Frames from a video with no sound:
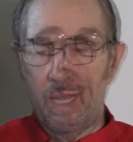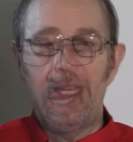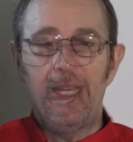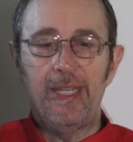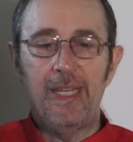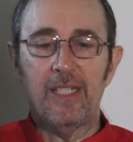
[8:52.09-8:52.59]

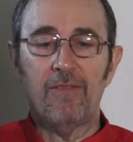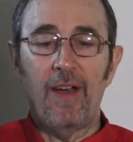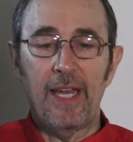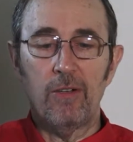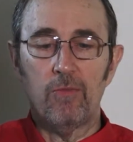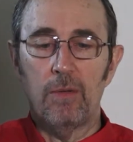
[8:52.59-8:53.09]
In his
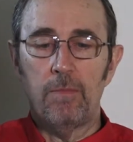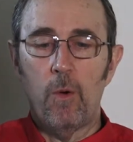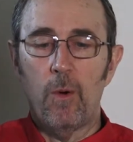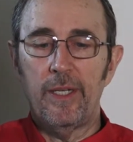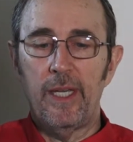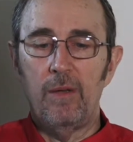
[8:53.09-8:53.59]
final
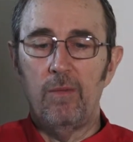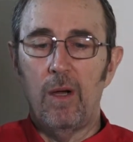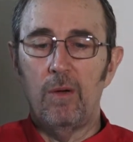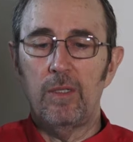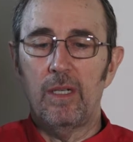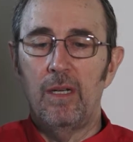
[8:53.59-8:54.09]
report, he
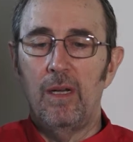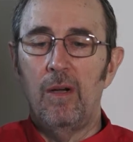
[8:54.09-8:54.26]
wrote,